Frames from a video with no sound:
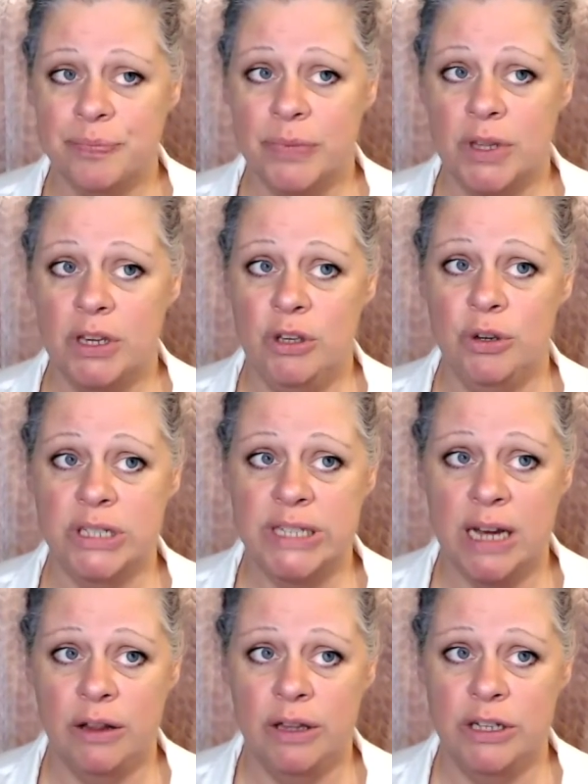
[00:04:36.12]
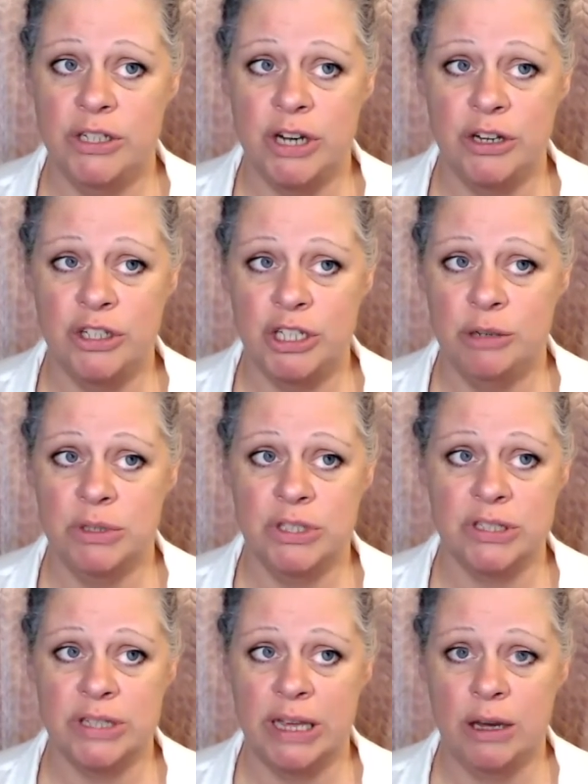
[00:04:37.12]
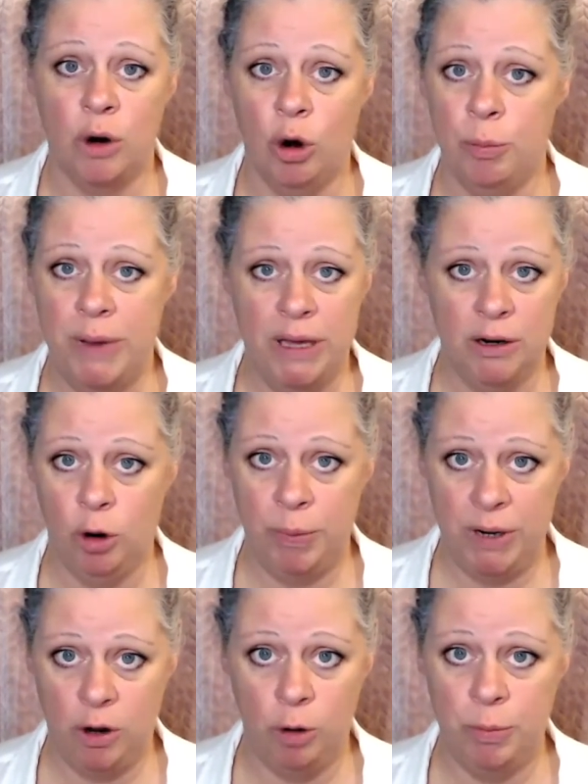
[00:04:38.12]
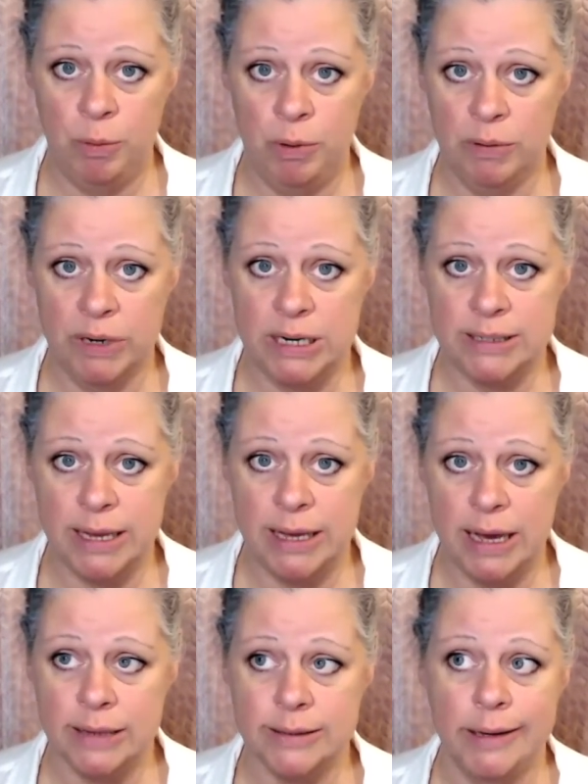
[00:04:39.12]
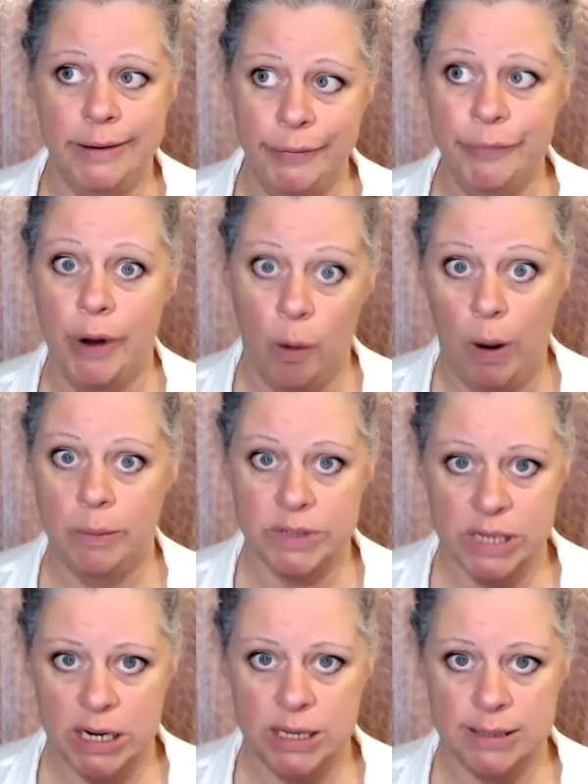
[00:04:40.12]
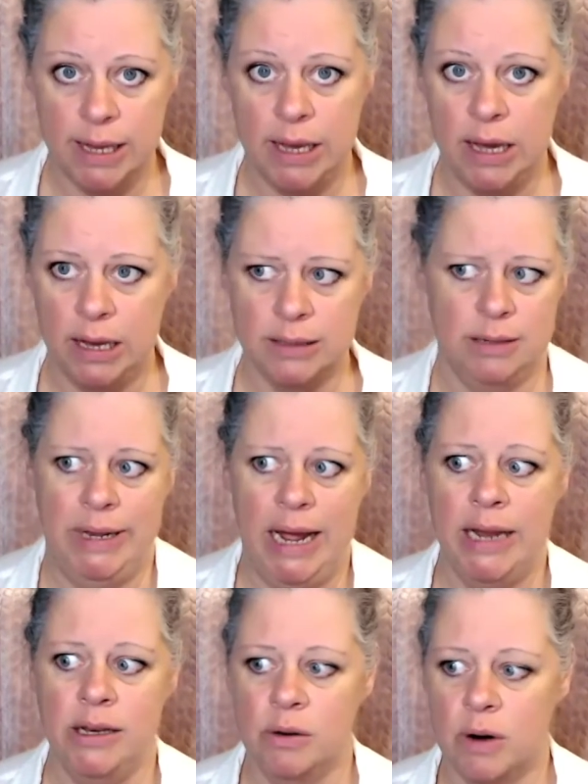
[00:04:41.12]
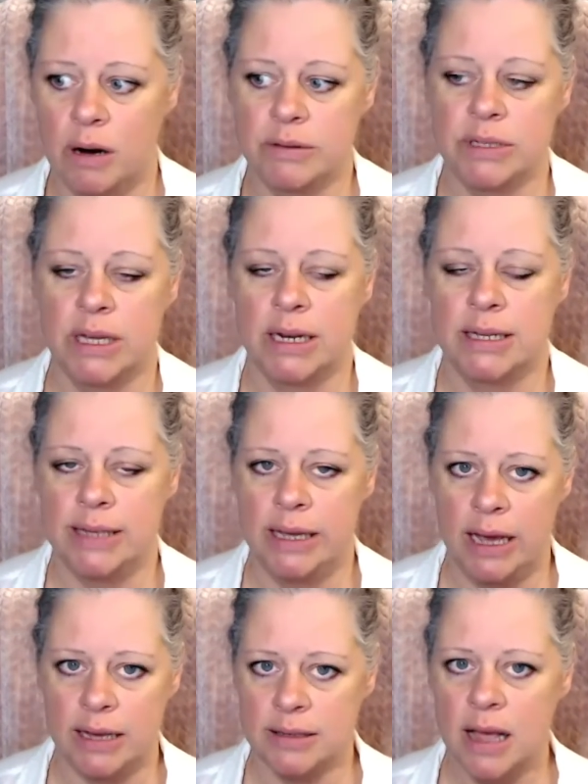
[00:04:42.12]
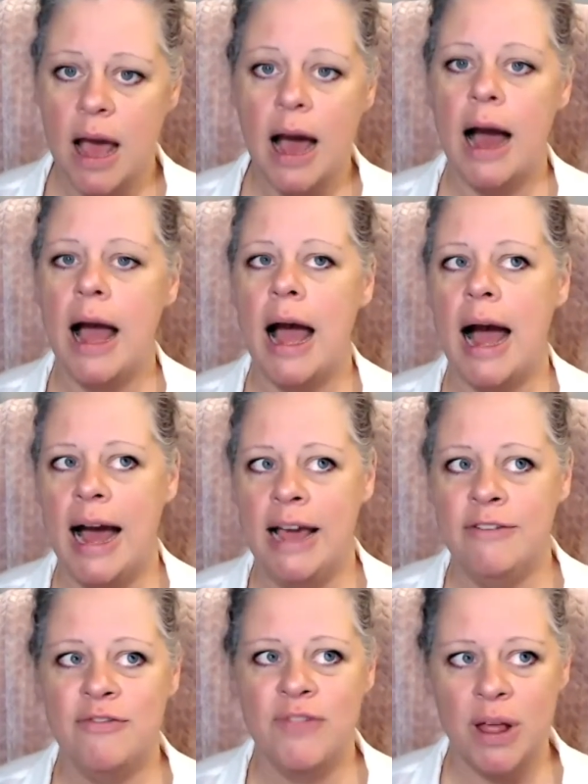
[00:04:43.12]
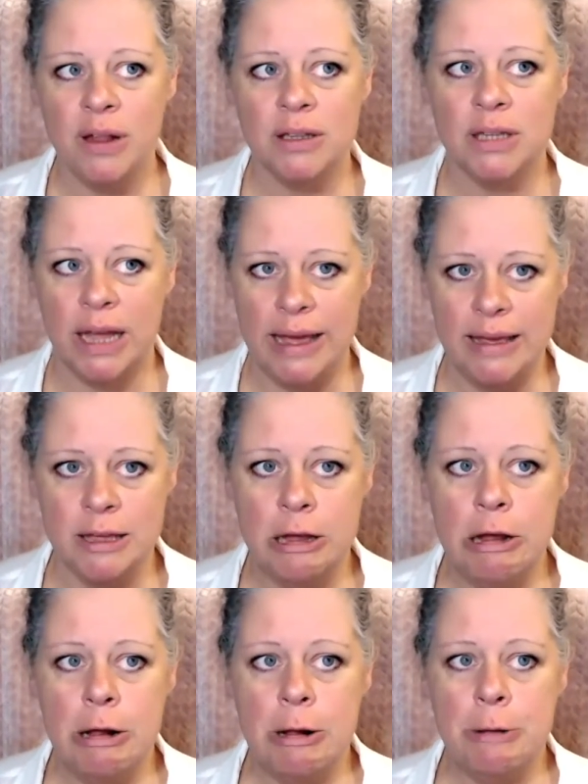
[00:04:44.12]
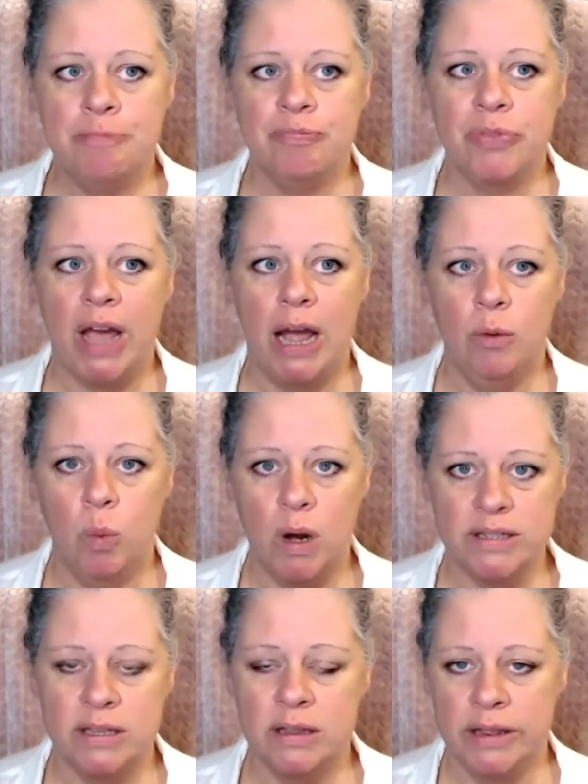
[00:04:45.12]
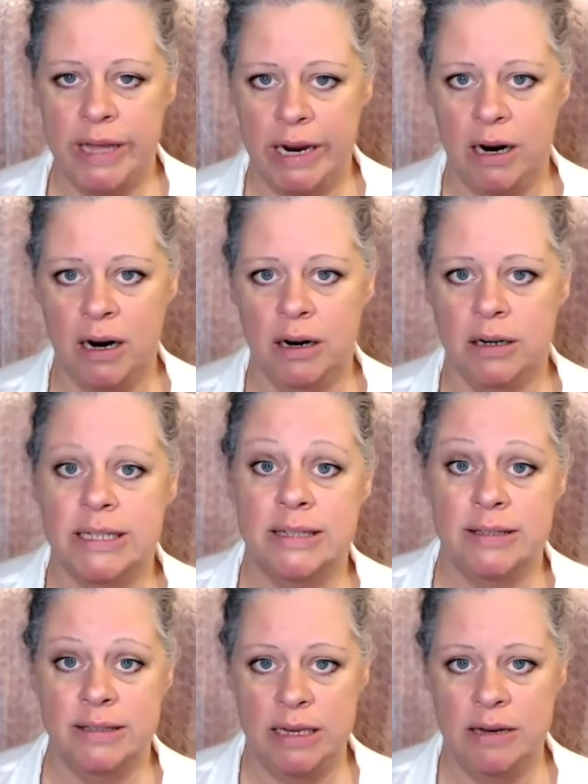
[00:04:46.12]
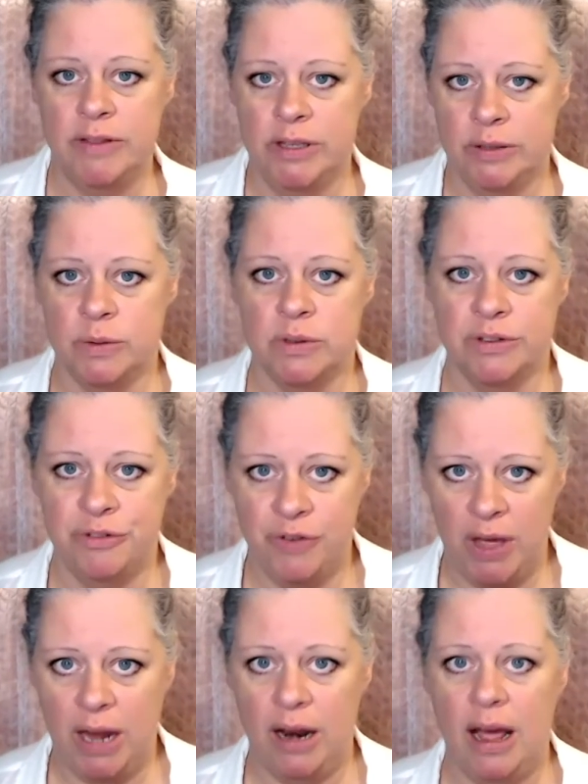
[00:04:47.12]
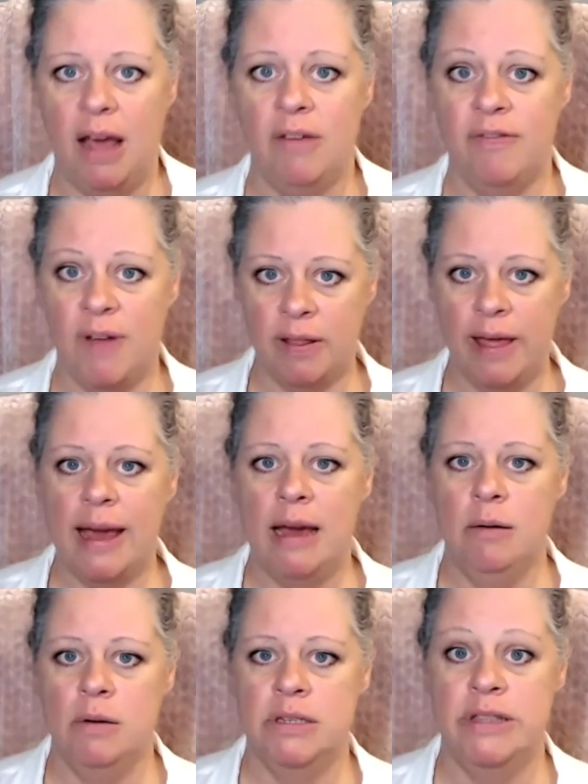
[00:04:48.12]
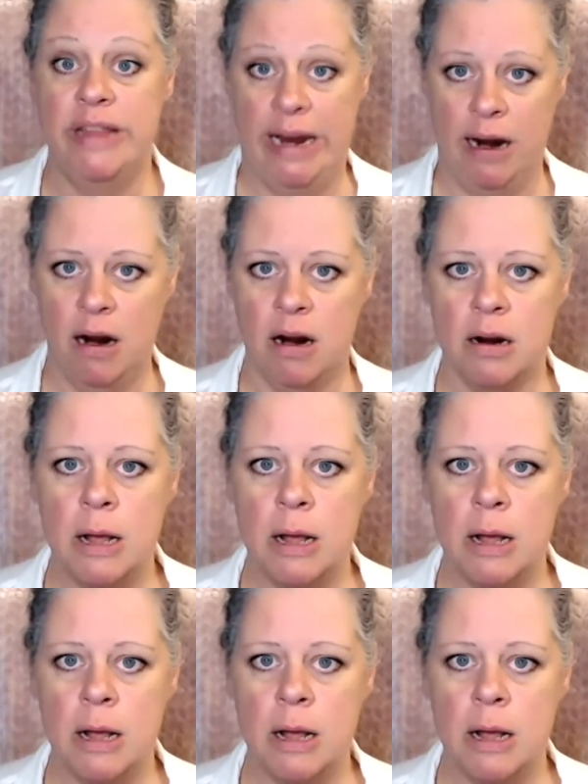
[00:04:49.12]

you could tell that she was just like hoping we were going to say yes. And I was going to say yes. I mean, I knew I was going to say yes. I felt like I wasn't there to see if this was a fit. I felt like I was there